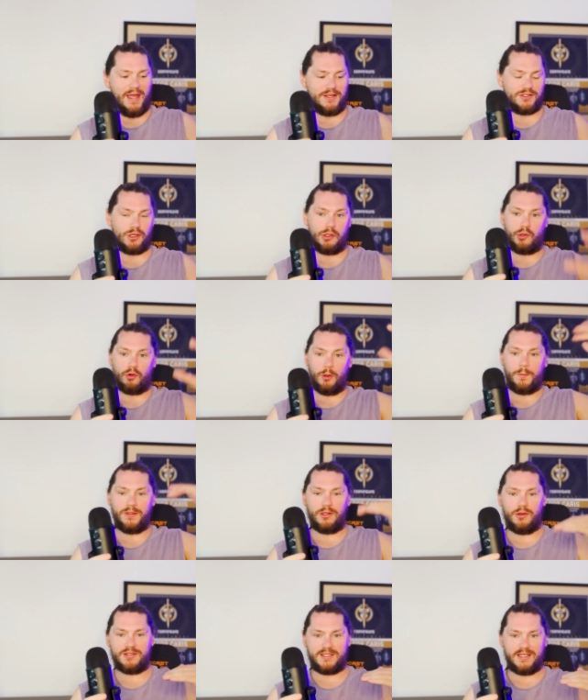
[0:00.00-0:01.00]
And so grouping
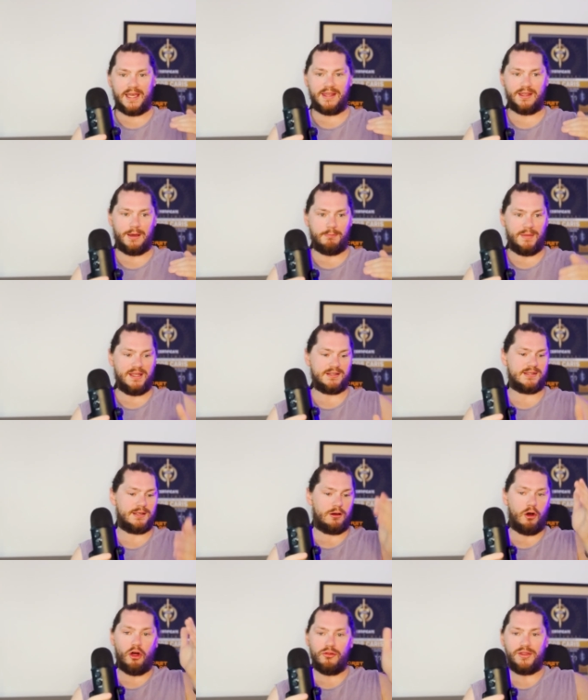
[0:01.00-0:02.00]
those together means
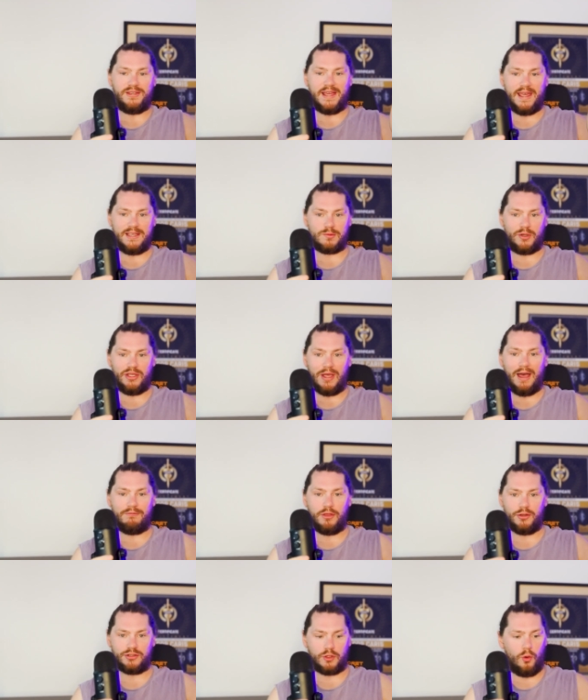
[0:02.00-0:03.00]
that on the days where you have
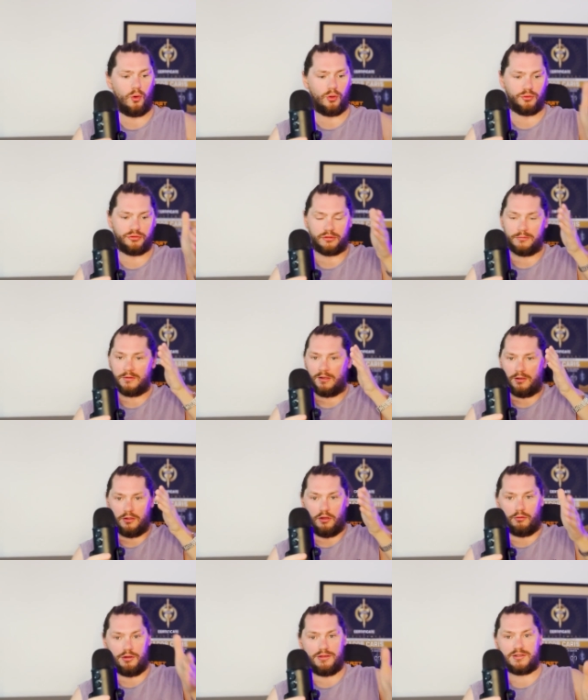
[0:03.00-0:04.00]
those calls,
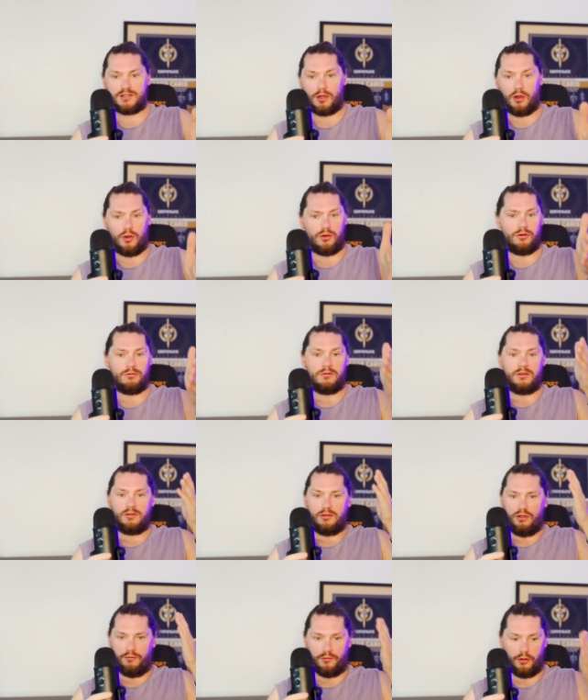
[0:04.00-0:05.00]
you're in the zone,
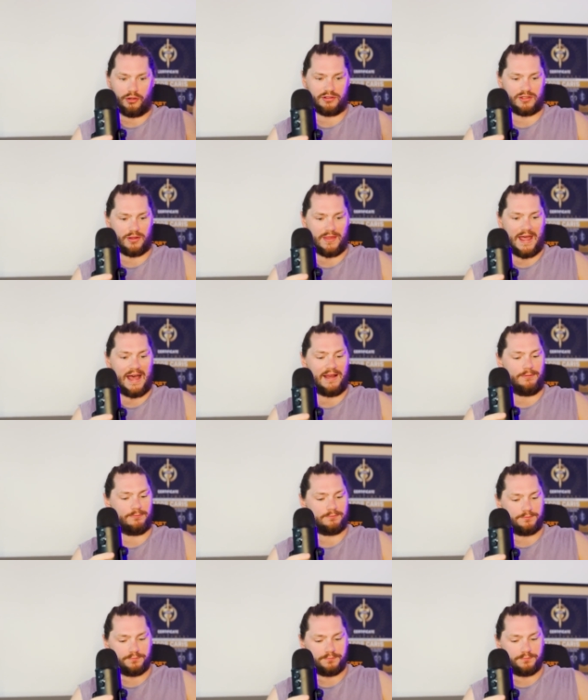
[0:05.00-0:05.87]
you focus on that,